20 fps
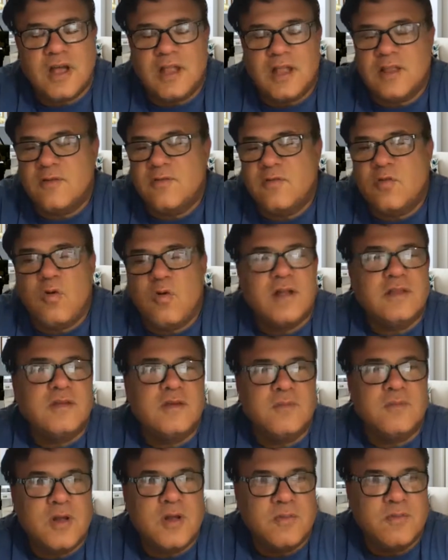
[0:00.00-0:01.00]
I love
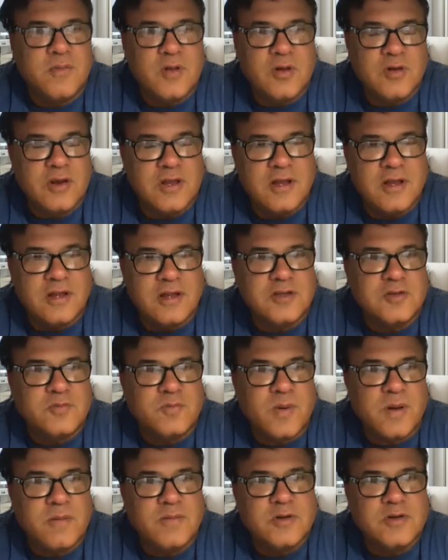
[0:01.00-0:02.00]
quantum computing. I
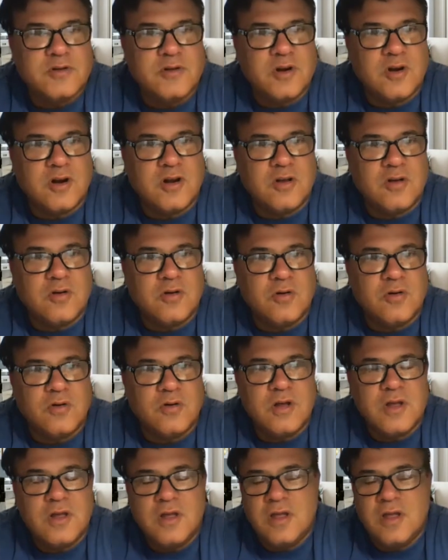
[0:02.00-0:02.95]
just published an article